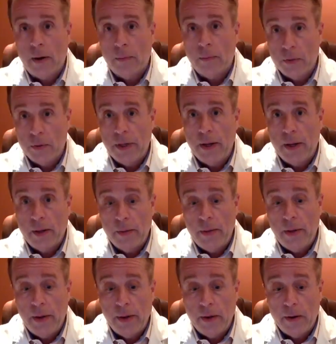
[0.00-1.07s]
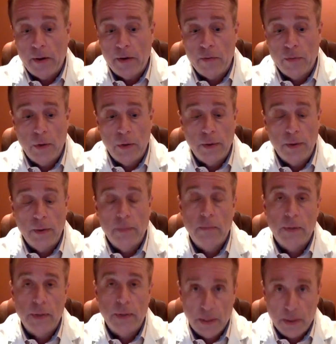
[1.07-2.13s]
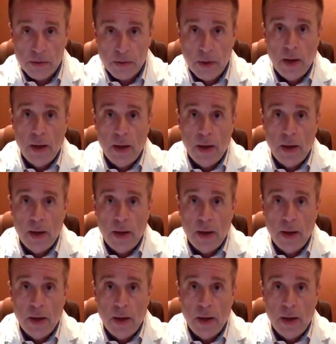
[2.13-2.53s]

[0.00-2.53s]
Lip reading: Protandim NRF1 does.